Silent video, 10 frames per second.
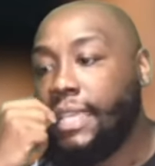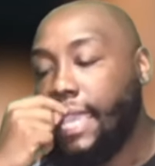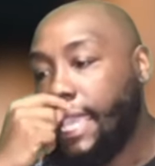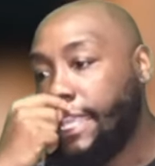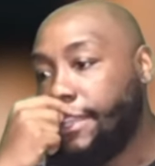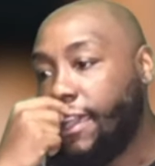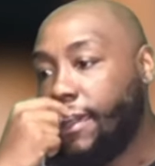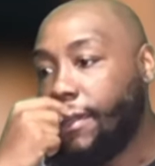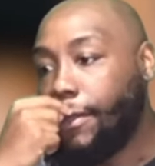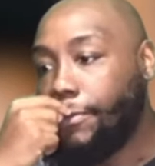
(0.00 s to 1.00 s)
And
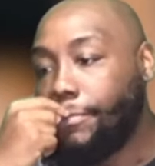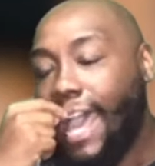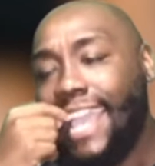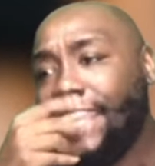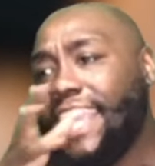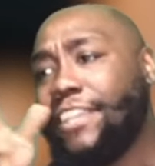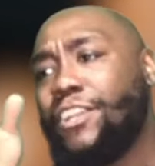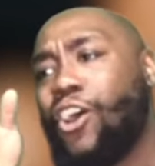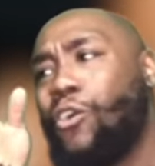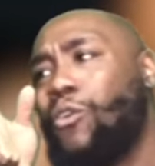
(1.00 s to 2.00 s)
I'm
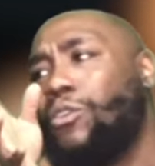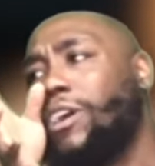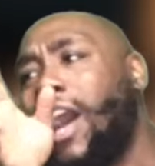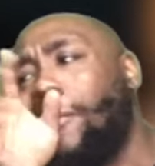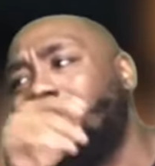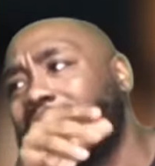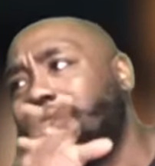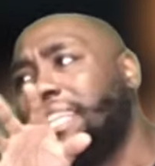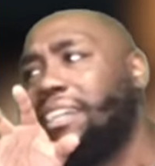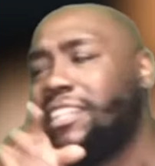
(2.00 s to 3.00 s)
gonna just
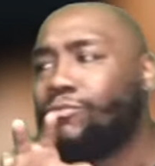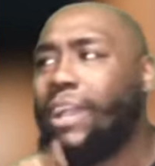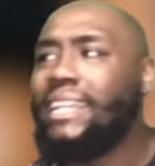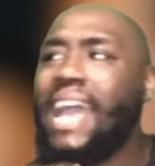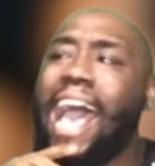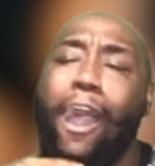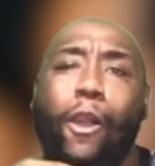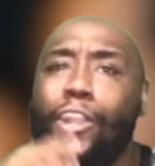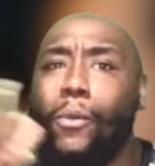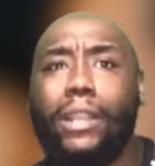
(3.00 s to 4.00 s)
kill this right now.
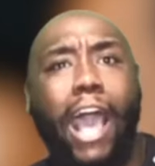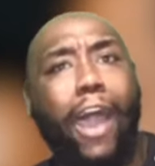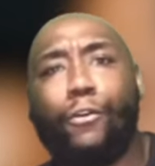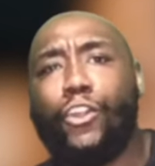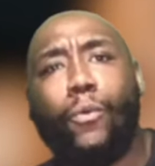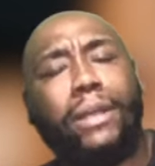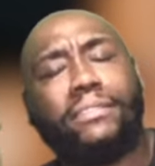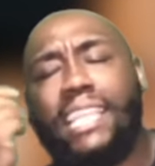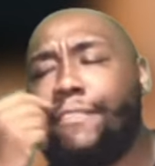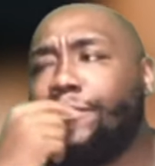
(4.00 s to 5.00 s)
I don't know what
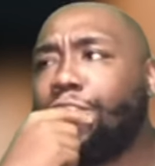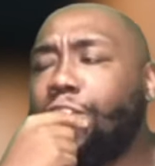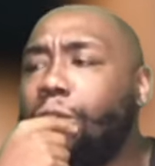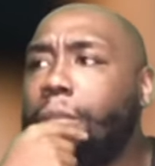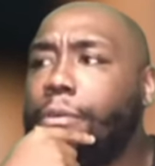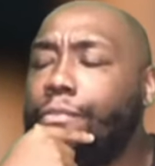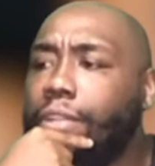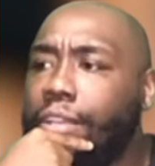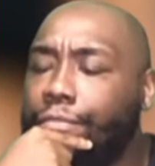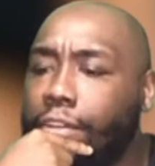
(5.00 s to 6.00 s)
Stephanie showed up over
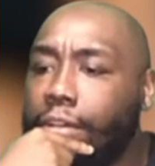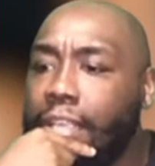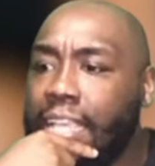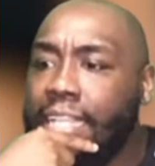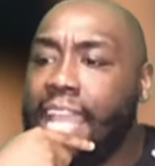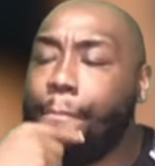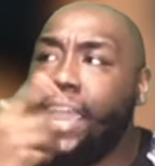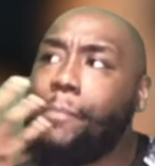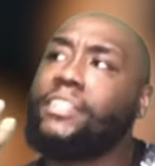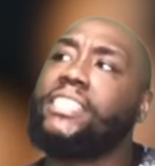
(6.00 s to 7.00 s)
there for. Now
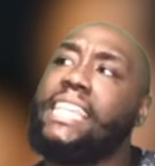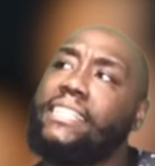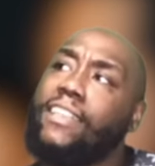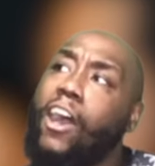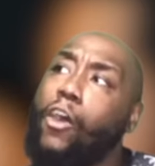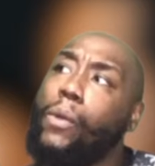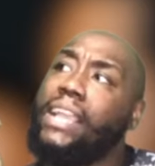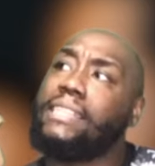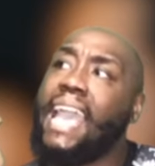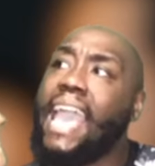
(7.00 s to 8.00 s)
maybe she has
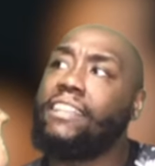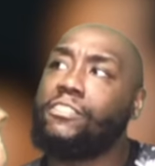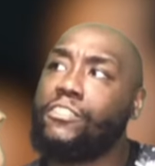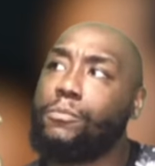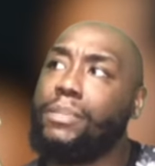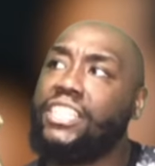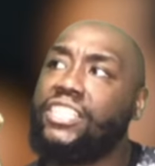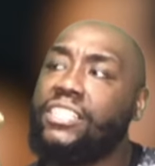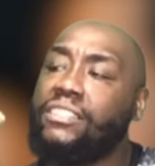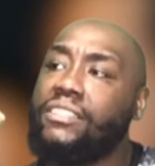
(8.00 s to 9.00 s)
always had
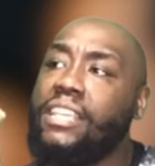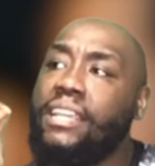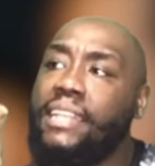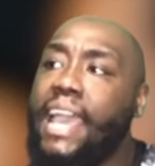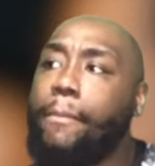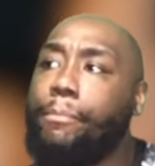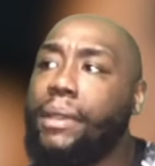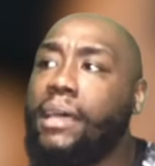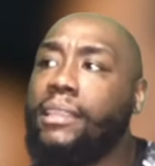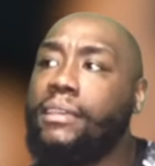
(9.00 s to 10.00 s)
suspicions that
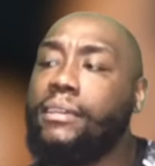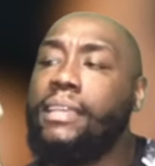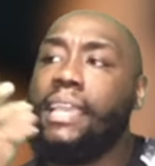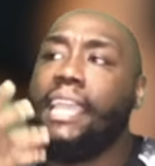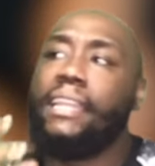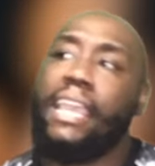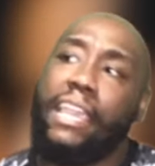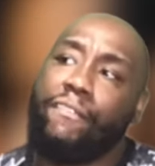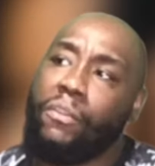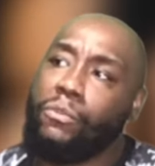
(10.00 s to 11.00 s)
Bella and
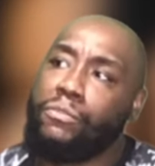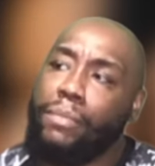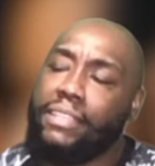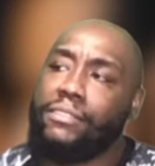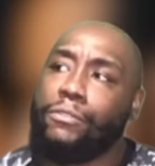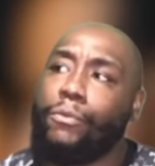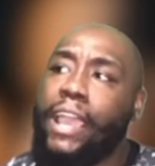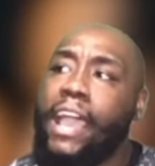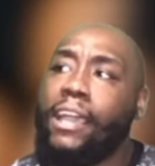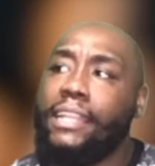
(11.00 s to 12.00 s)
Evan was messing
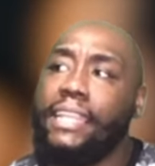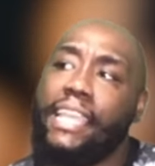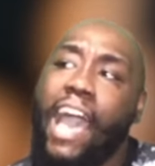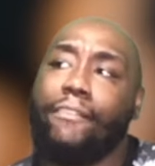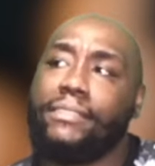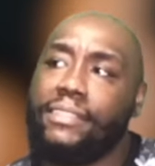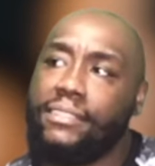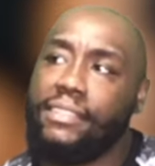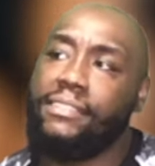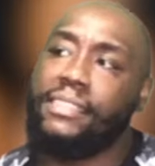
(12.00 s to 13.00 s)
around, and then obviously
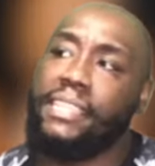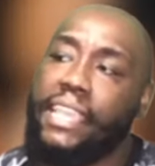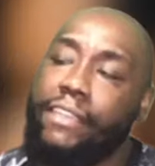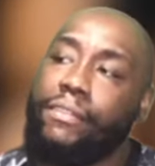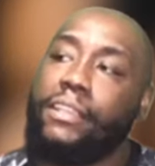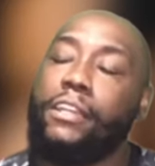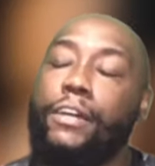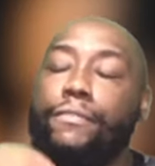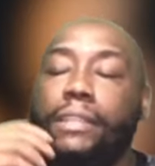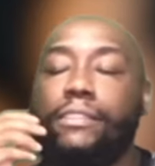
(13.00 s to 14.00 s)
she seen Evan
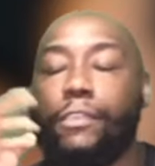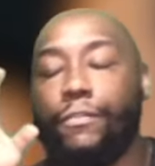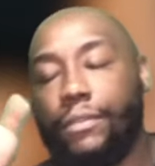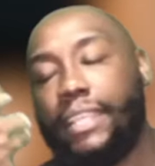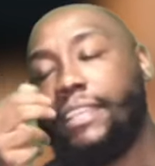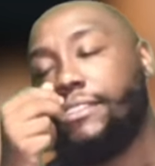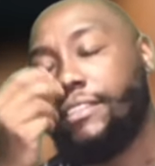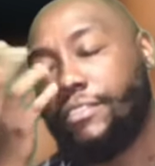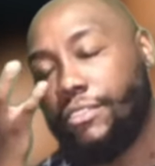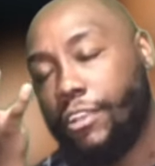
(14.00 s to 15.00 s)
cufflinks over there, and she
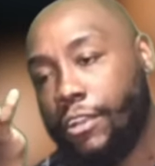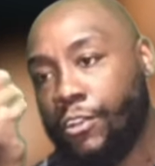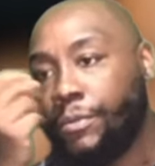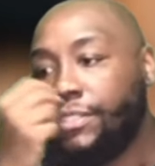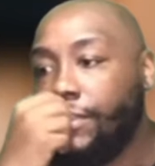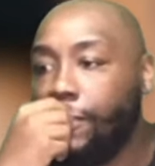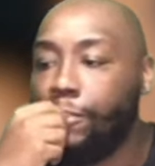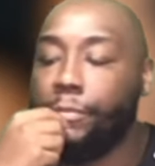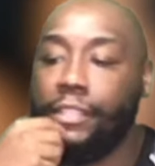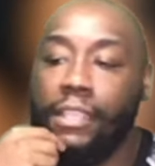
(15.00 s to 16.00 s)
snuck them and took
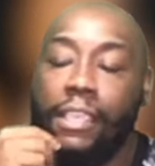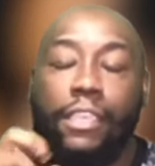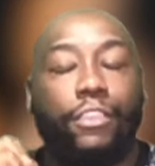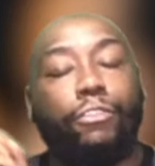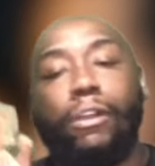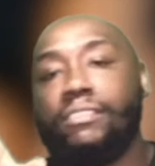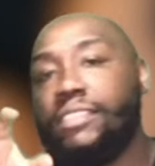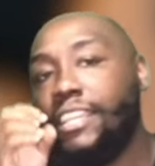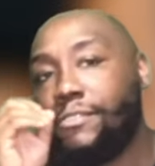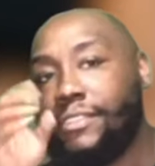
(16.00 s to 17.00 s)
them, and
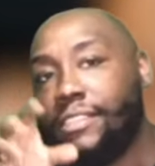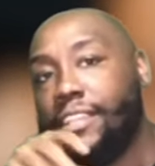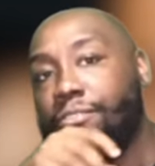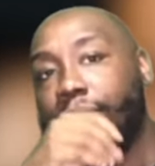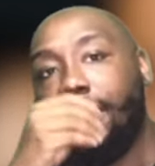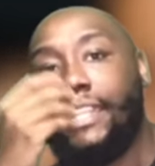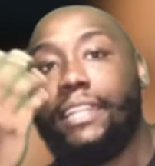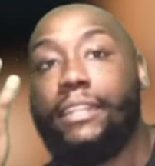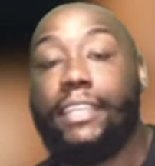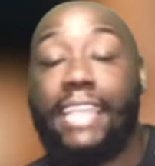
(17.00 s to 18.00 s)
etc. man. And
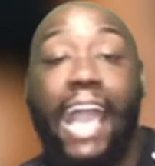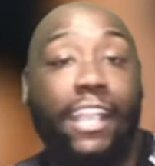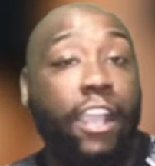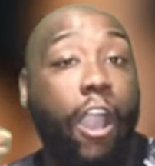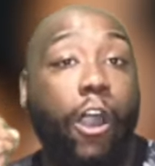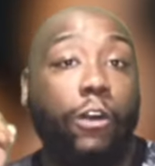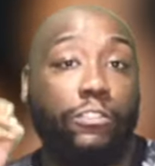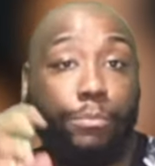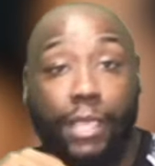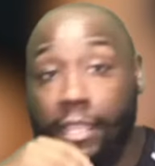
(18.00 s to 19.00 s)
then the guy calls
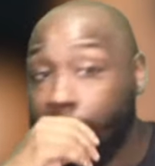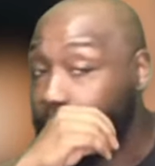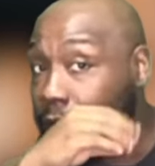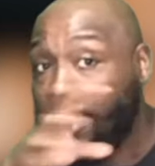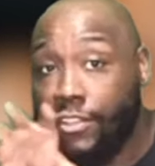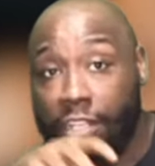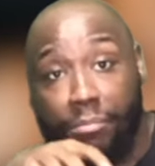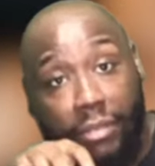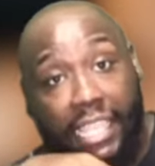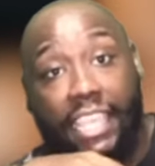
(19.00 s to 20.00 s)
Bella, and Bella's trying to
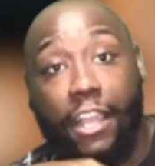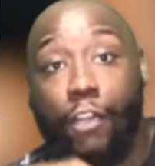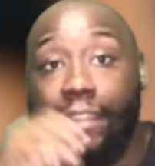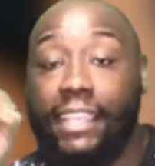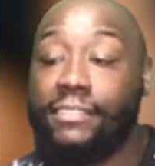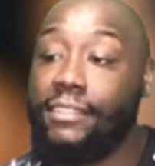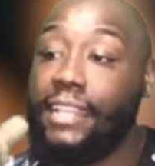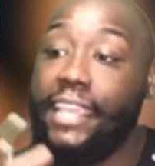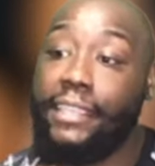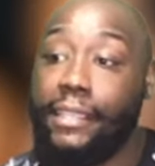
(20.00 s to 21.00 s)
play it off like it's the
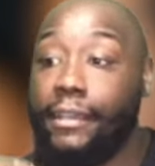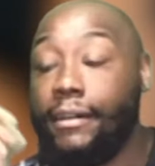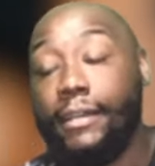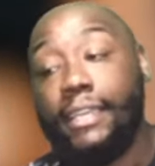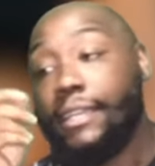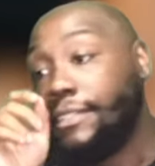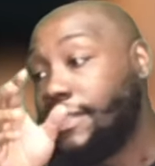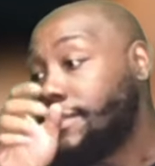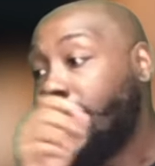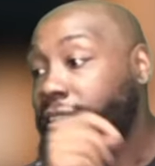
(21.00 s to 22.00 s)
daycare,
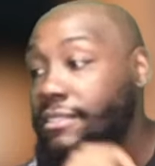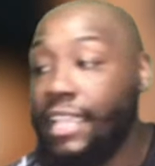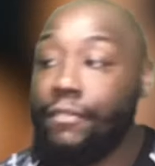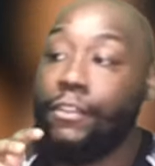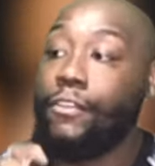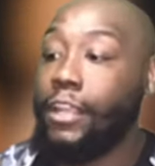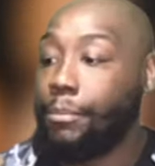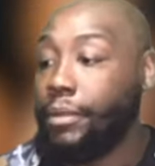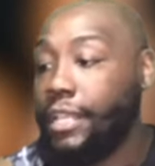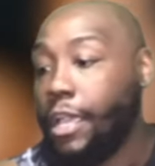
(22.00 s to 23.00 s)
just like Stephanie's trying to
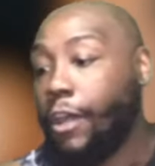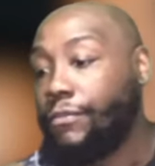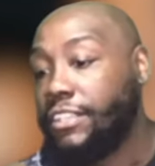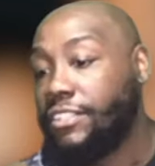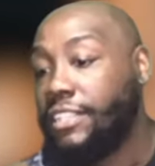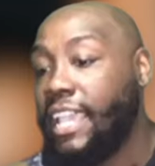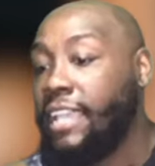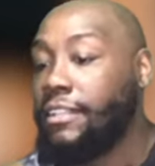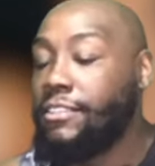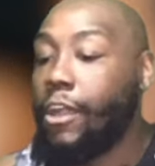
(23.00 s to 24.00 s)
play off that she
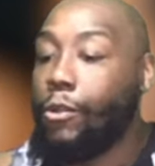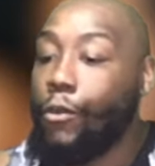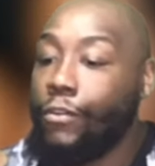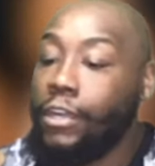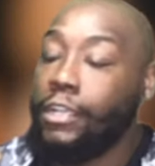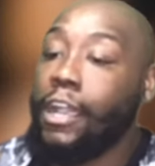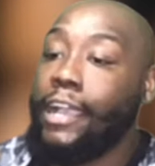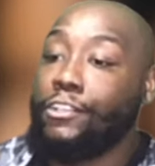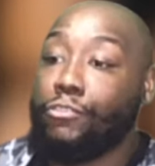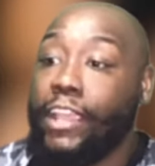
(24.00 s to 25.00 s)
came to talk over her
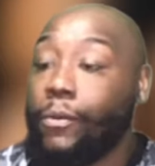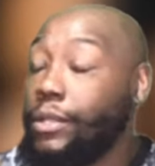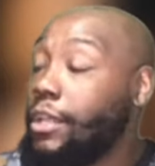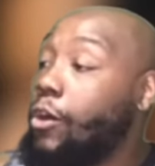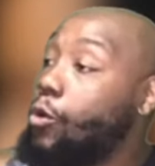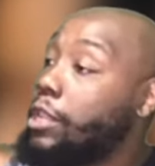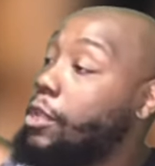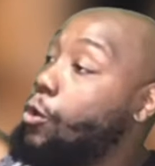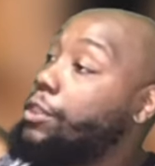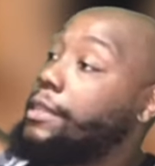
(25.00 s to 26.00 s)
contract with the old
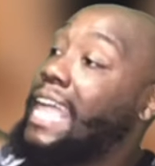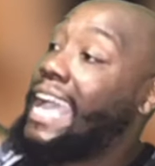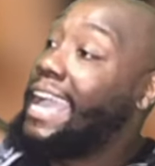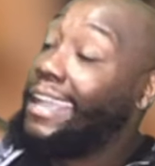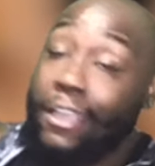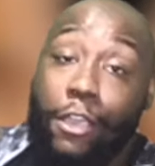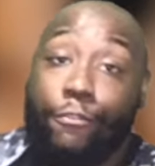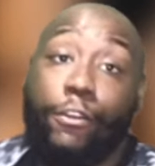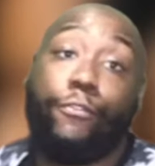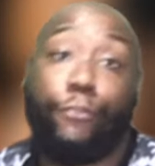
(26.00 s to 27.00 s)
clothing line
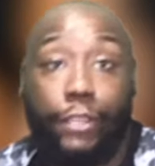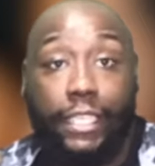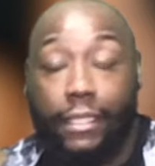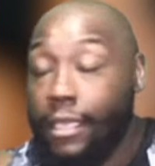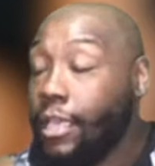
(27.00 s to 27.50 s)
for free.